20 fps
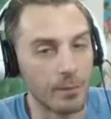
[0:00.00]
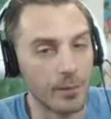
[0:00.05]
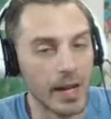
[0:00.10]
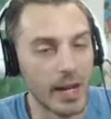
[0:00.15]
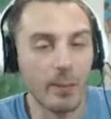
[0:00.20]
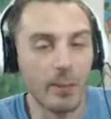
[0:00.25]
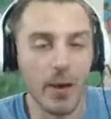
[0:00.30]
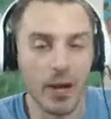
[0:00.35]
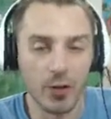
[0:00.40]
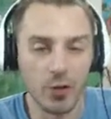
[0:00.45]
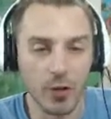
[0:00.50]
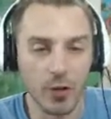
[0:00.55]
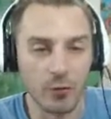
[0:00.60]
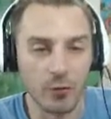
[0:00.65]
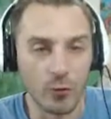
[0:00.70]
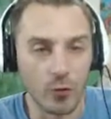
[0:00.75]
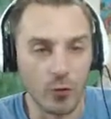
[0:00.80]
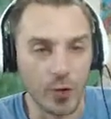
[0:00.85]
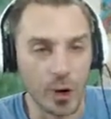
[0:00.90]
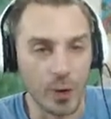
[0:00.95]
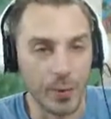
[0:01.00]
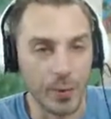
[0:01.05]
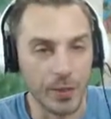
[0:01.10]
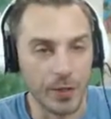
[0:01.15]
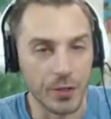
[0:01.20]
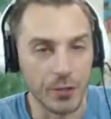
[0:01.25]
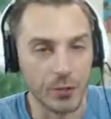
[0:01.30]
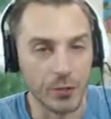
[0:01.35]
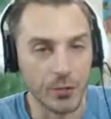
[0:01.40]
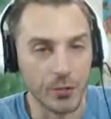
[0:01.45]
And I might trade for a
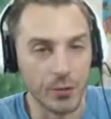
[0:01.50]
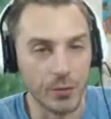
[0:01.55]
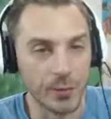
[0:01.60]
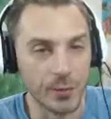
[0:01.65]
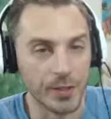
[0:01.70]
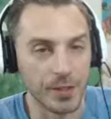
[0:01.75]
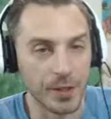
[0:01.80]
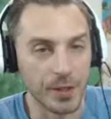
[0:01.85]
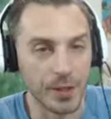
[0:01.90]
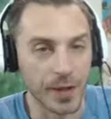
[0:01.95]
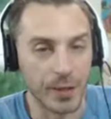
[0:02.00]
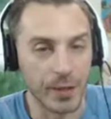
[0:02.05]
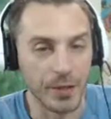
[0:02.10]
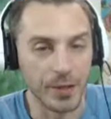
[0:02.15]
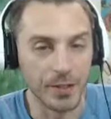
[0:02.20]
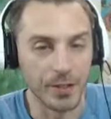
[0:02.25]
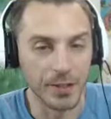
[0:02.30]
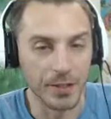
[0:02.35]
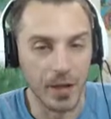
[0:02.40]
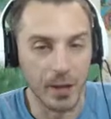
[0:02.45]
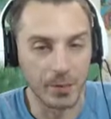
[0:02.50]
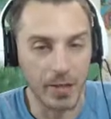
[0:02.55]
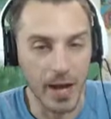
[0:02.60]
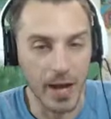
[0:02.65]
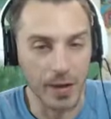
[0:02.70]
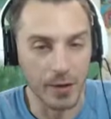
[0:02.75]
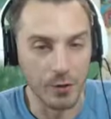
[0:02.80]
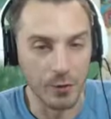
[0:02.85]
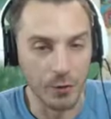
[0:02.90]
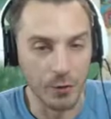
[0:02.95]
Carbink here soon because I think it's time
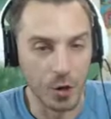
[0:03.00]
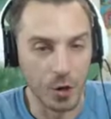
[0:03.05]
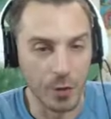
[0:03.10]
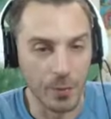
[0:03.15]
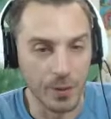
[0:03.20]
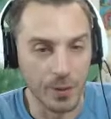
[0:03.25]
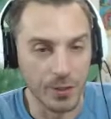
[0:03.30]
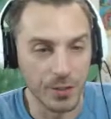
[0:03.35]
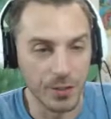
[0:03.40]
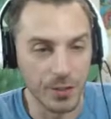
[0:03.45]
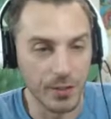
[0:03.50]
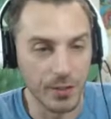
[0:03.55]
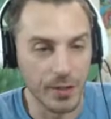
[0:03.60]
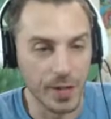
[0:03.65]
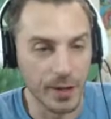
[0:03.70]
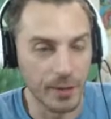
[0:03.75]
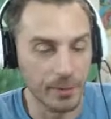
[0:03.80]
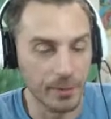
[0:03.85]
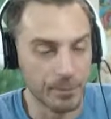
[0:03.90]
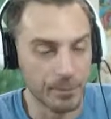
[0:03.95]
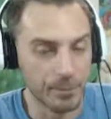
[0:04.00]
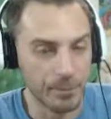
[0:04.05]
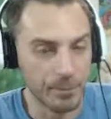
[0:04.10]
to add another Carbink to this deck.